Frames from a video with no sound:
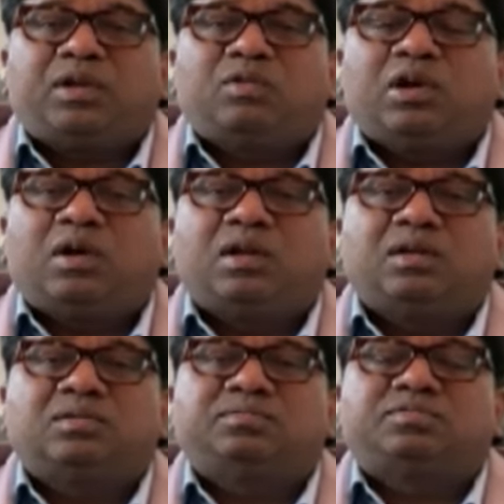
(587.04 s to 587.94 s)
you know, we
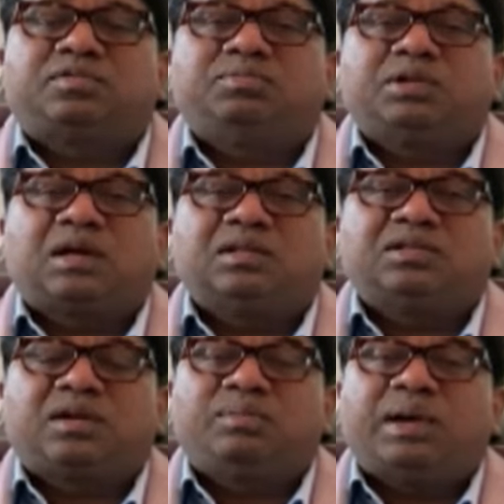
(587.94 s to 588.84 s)
all from the
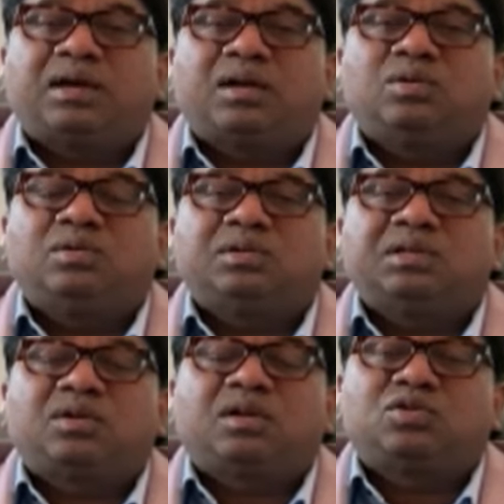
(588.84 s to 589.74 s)
cultural background,
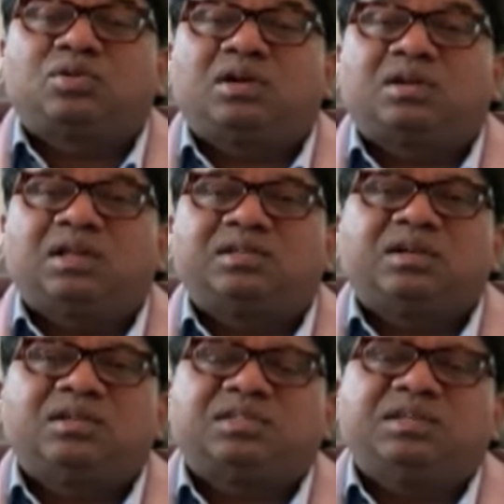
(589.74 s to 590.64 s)
it's also called
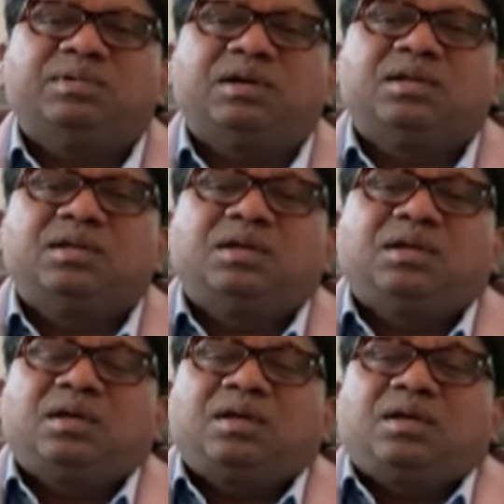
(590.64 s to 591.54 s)
cultural stigma.
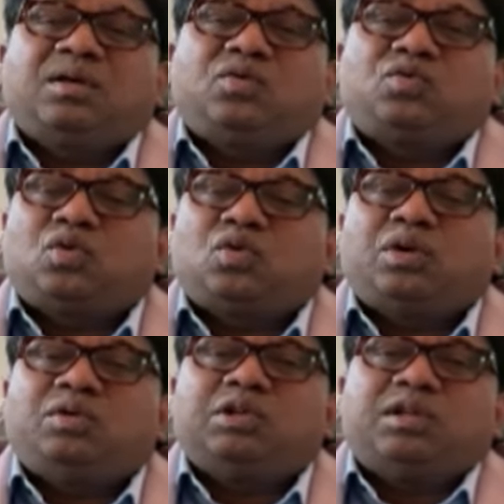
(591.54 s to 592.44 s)

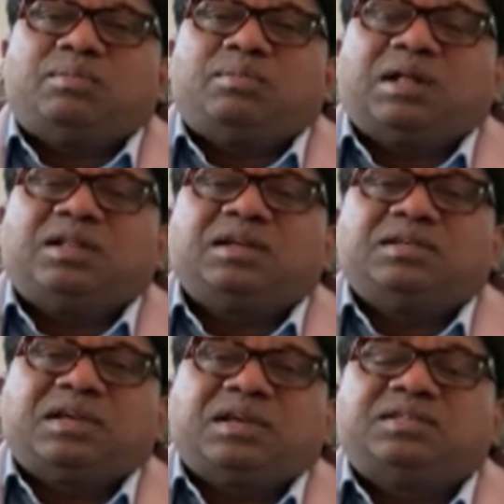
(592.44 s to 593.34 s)
So even the
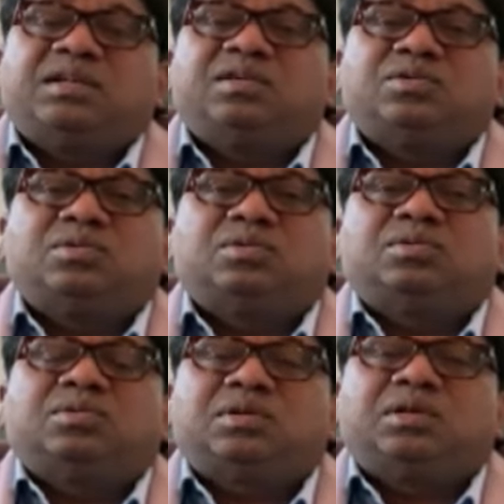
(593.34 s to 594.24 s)
mother is hesitant
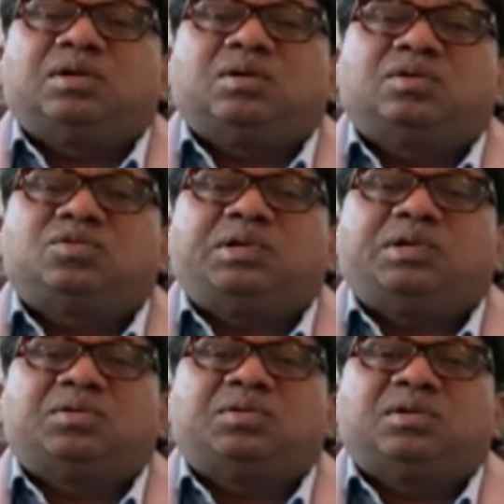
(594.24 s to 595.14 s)
to, you know,
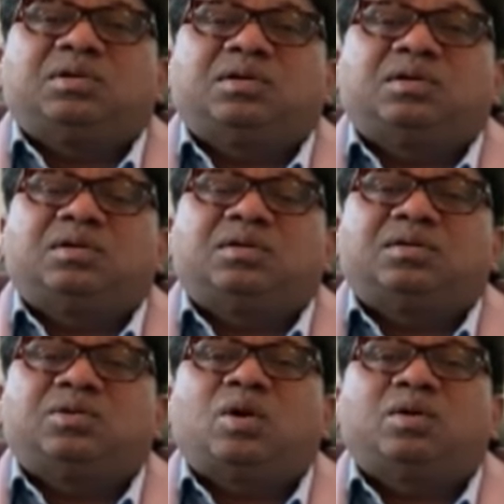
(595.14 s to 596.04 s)
speak to
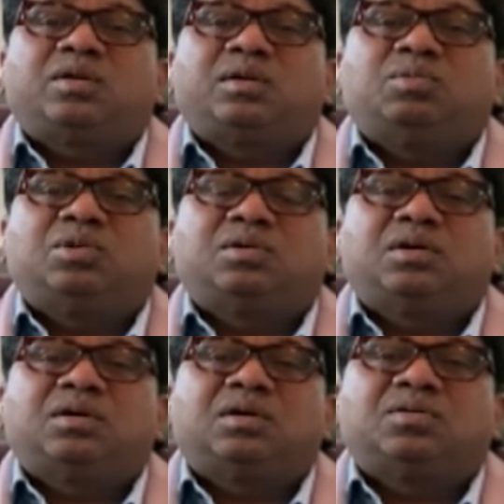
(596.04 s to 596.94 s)
the daughter about
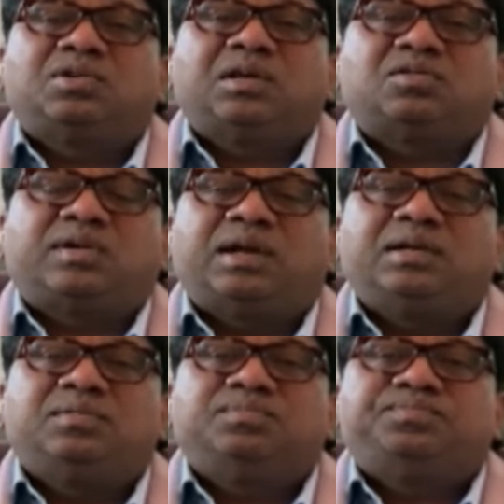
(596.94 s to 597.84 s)
sex,
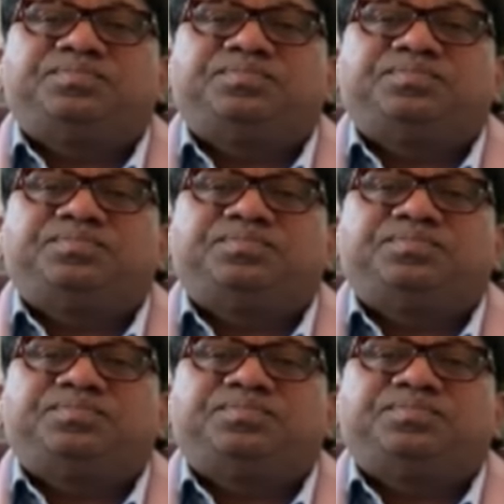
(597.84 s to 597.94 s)
right?